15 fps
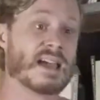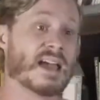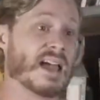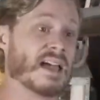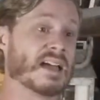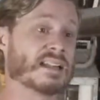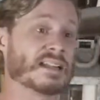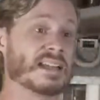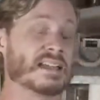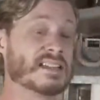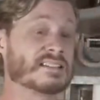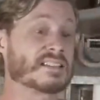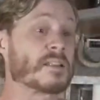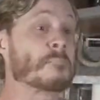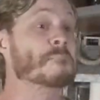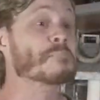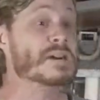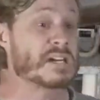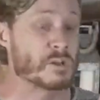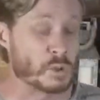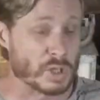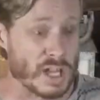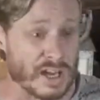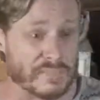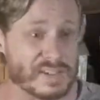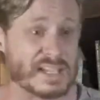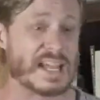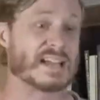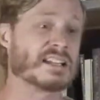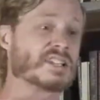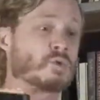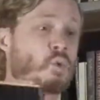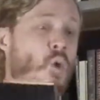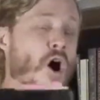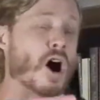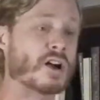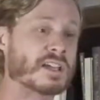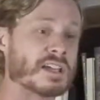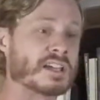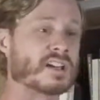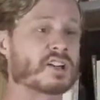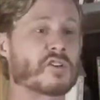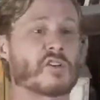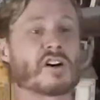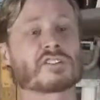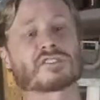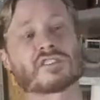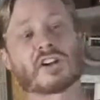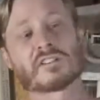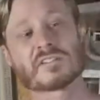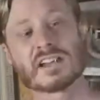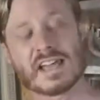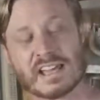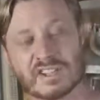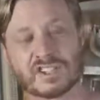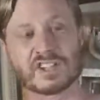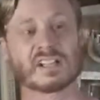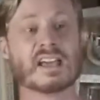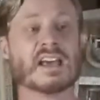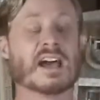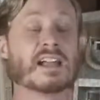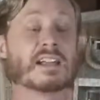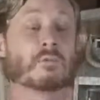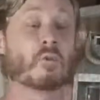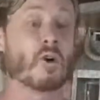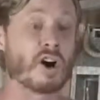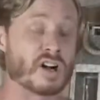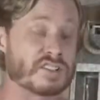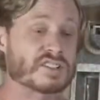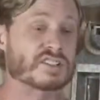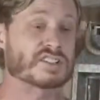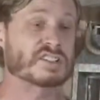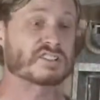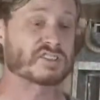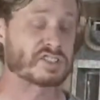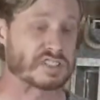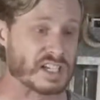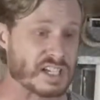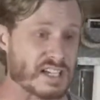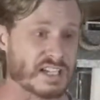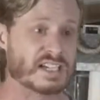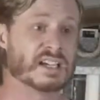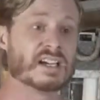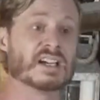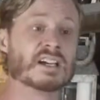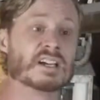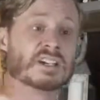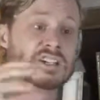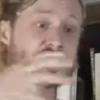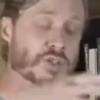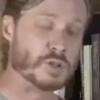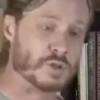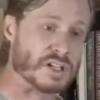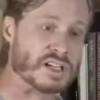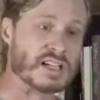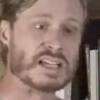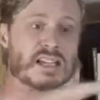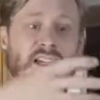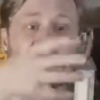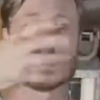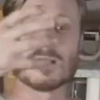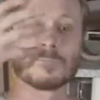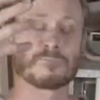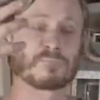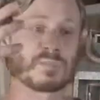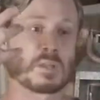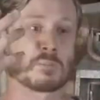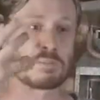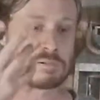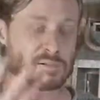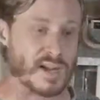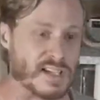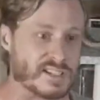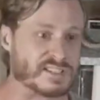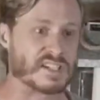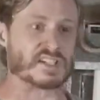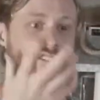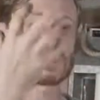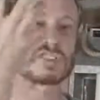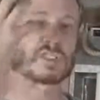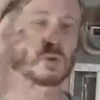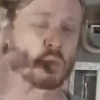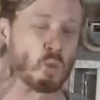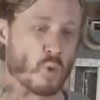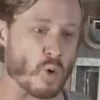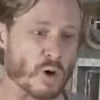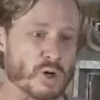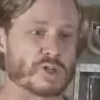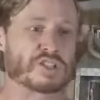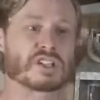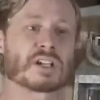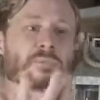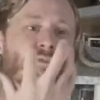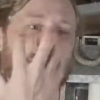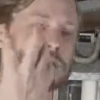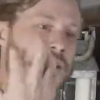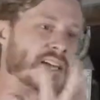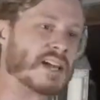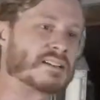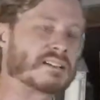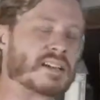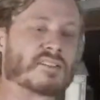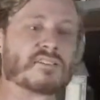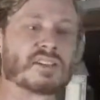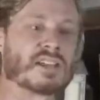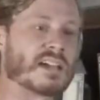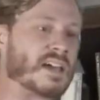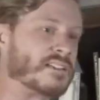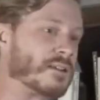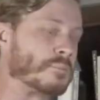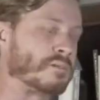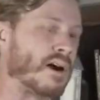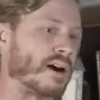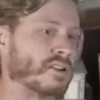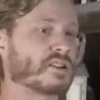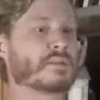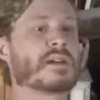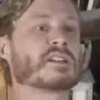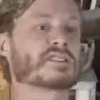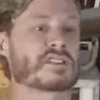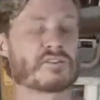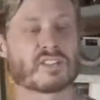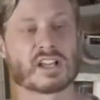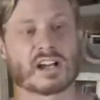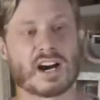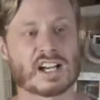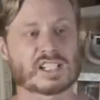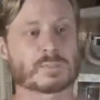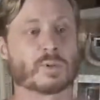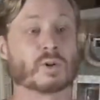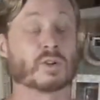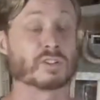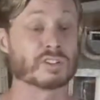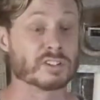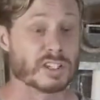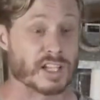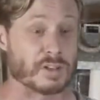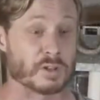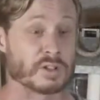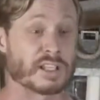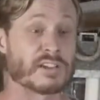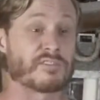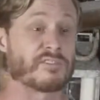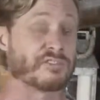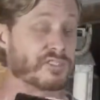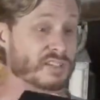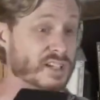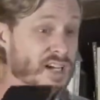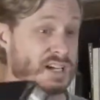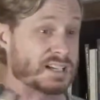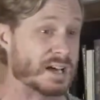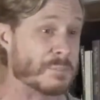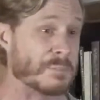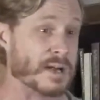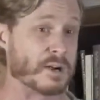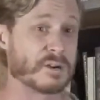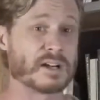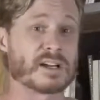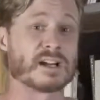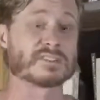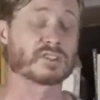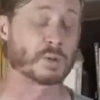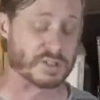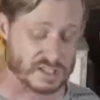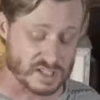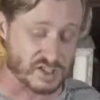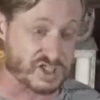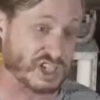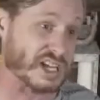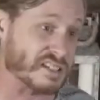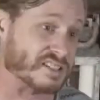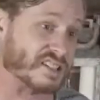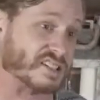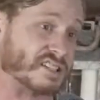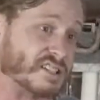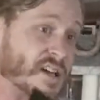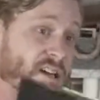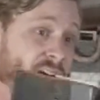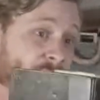And He's in the middle of it, and He's walking across our nation, and He wants to see unity, presence, worship, creativity, and the proclamation of the gospel literally flood America. So it's a Jesus